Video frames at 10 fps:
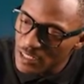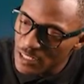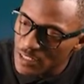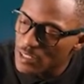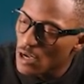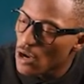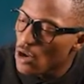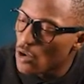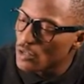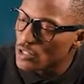this,
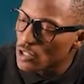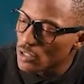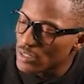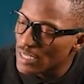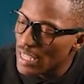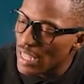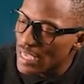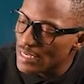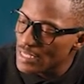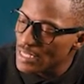horizontal
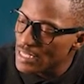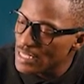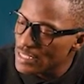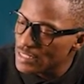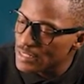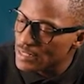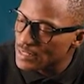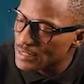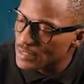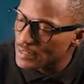like
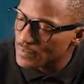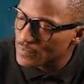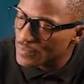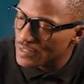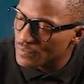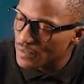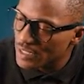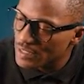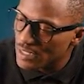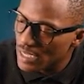this,
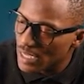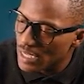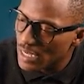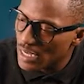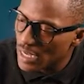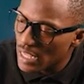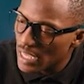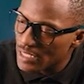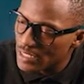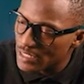vertical
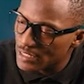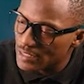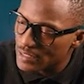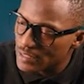like this.